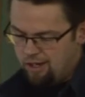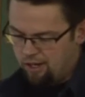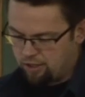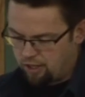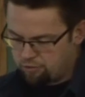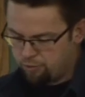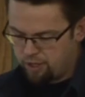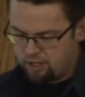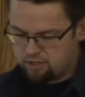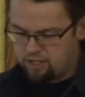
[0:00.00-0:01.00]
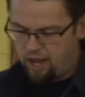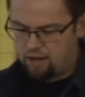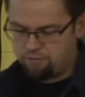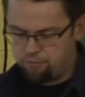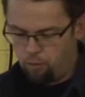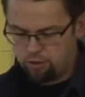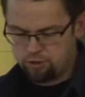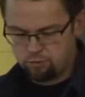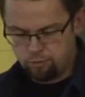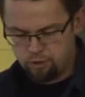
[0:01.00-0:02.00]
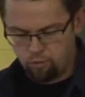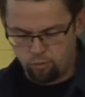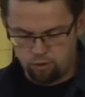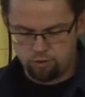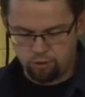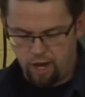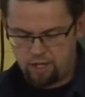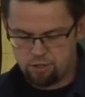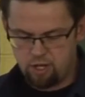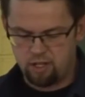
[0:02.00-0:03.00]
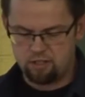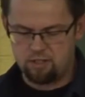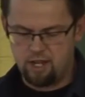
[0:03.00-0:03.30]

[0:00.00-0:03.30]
Our government has not forced real-world crash test